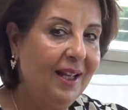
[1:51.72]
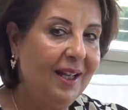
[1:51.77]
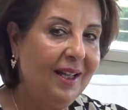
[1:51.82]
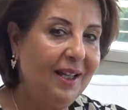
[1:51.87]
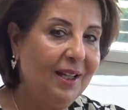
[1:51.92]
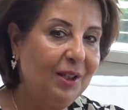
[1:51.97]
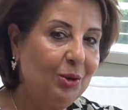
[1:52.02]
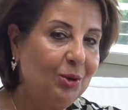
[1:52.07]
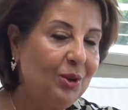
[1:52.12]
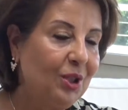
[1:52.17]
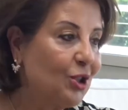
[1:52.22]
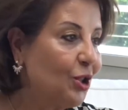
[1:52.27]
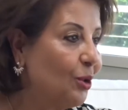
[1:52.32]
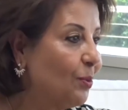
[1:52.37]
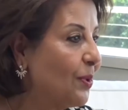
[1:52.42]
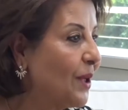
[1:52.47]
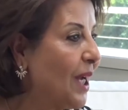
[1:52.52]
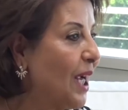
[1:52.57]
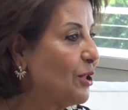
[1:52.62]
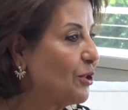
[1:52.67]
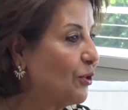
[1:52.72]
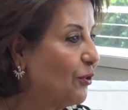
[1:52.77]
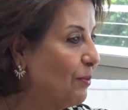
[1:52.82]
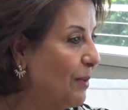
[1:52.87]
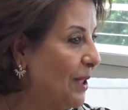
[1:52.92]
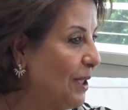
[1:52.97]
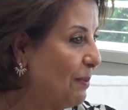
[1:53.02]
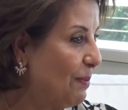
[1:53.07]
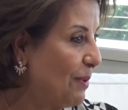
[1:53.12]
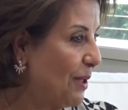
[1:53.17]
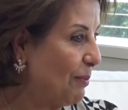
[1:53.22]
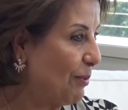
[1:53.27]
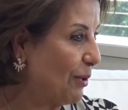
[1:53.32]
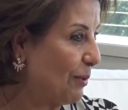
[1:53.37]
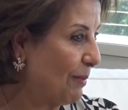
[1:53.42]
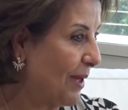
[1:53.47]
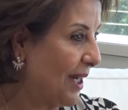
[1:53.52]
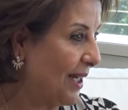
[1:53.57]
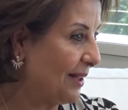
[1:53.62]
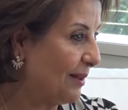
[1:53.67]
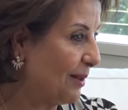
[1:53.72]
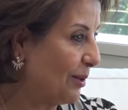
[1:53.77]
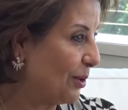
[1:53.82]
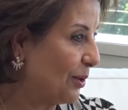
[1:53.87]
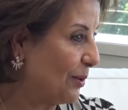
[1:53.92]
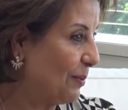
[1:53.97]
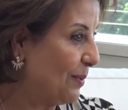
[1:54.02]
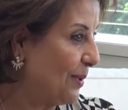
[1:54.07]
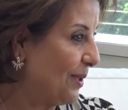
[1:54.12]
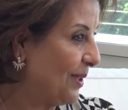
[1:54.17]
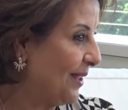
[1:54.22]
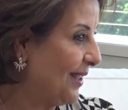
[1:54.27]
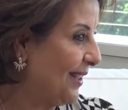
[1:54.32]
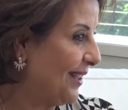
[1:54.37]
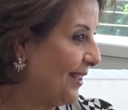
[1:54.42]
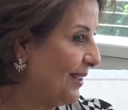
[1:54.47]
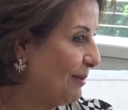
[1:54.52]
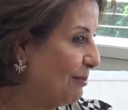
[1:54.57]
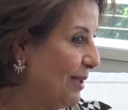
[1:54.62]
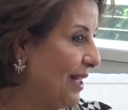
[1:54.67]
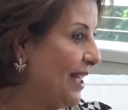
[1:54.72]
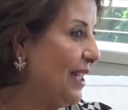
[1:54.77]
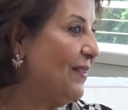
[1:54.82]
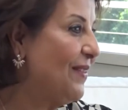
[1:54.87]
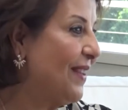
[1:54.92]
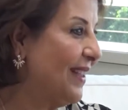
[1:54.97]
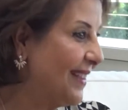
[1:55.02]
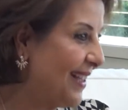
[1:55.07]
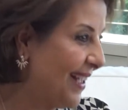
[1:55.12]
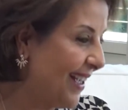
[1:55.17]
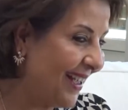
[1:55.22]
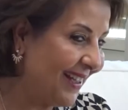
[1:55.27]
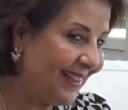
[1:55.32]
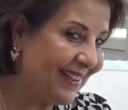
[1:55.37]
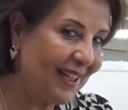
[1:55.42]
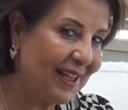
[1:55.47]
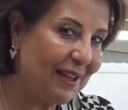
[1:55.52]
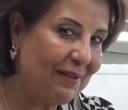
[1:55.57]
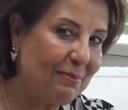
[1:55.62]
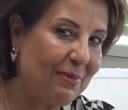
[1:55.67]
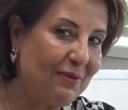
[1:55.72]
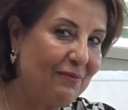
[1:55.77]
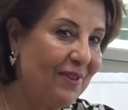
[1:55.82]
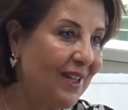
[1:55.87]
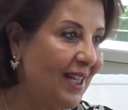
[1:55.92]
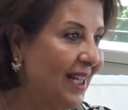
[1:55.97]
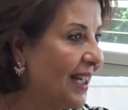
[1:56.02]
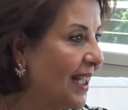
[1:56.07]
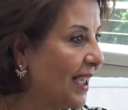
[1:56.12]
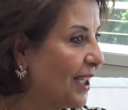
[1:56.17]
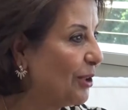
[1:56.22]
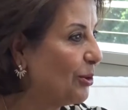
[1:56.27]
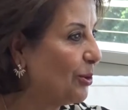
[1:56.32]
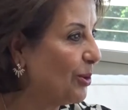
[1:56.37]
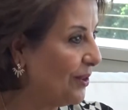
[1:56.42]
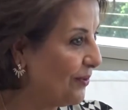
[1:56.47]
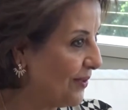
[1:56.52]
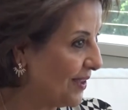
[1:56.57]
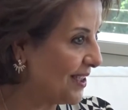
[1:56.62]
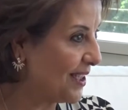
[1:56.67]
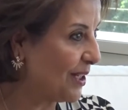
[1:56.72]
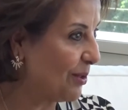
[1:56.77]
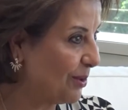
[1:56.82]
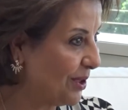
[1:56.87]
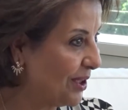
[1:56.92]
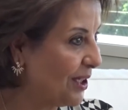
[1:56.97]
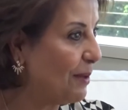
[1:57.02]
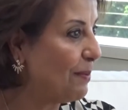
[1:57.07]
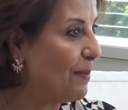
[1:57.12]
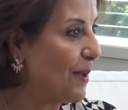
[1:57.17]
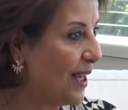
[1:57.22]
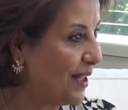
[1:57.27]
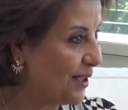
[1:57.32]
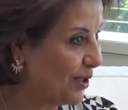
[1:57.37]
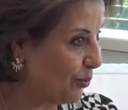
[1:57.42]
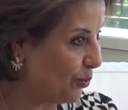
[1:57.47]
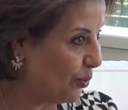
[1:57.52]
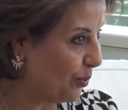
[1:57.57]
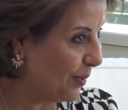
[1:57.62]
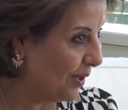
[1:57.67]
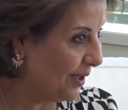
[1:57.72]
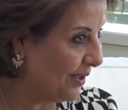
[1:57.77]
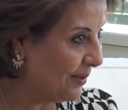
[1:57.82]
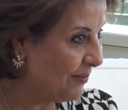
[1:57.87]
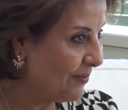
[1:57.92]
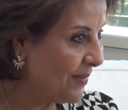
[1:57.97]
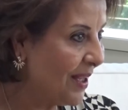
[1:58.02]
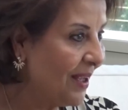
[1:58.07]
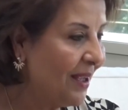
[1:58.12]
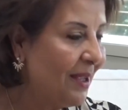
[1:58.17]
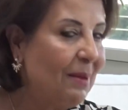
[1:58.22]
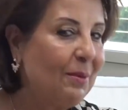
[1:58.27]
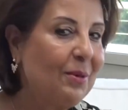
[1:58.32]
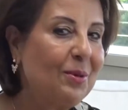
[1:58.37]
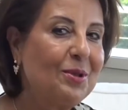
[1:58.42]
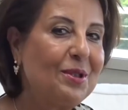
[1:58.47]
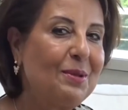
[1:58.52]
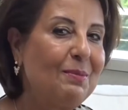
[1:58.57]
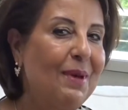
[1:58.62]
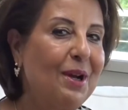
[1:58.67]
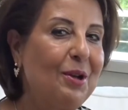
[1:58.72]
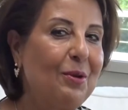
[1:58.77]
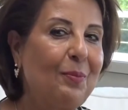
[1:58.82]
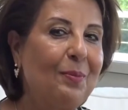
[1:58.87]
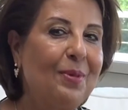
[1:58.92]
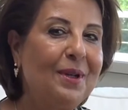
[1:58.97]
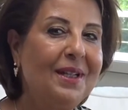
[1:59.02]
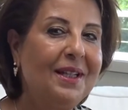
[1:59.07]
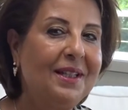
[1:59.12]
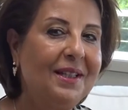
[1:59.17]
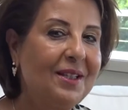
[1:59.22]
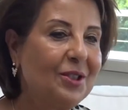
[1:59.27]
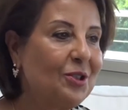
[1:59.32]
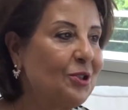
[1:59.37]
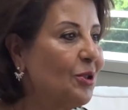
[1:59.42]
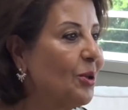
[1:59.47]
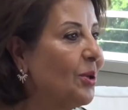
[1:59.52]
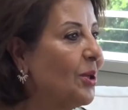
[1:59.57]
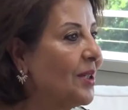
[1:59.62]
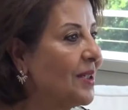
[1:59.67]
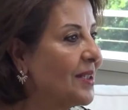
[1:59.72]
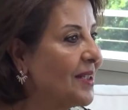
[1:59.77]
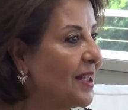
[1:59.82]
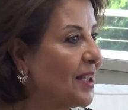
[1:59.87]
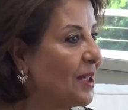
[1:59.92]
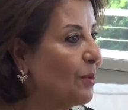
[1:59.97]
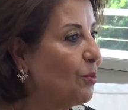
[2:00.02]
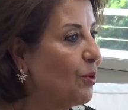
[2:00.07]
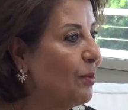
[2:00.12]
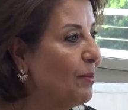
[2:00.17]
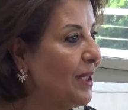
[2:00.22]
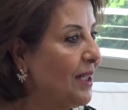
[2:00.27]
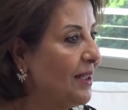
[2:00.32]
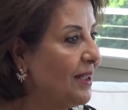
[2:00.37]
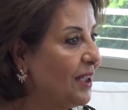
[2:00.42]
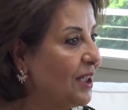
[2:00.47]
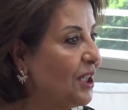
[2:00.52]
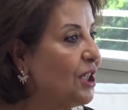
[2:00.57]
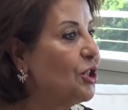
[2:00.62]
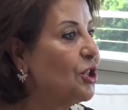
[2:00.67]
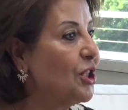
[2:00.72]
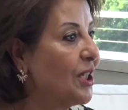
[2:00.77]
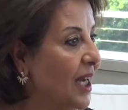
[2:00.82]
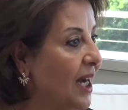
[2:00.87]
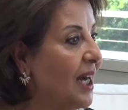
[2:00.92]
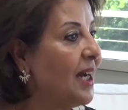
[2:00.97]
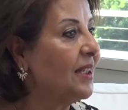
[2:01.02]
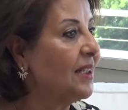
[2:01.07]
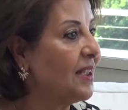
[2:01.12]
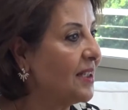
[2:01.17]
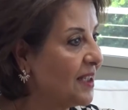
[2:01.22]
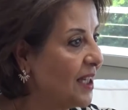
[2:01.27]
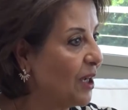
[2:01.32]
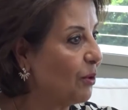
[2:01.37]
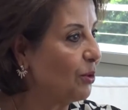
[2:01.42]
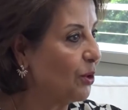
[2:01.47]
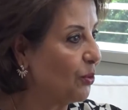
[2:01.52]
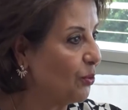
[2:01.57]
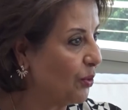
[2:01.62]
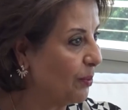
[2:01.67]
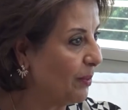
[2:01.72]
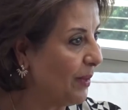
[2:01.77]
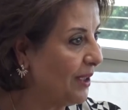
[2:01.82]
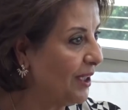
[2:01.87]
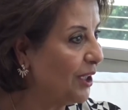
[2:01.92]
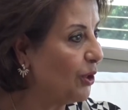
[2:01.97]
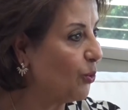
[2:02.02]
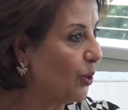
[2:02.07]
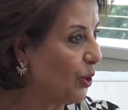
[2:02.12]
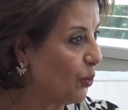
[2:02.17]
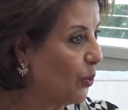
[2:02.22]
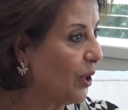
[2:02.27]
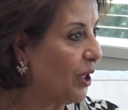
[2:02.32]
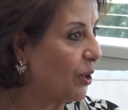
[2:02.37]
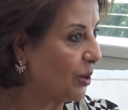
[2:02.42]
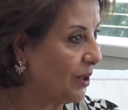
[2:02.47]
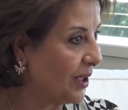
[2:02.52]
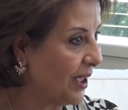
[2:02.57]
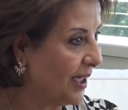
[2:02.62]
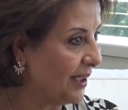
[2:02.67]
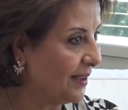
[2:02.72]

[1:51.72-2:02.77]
Uh, to the surprise of many people might not be believing that. I have been very lucky to live in Saudi Arabia as a woman, because in my opinion, the strongest Arab women in the region are the Saudi women, in one way or the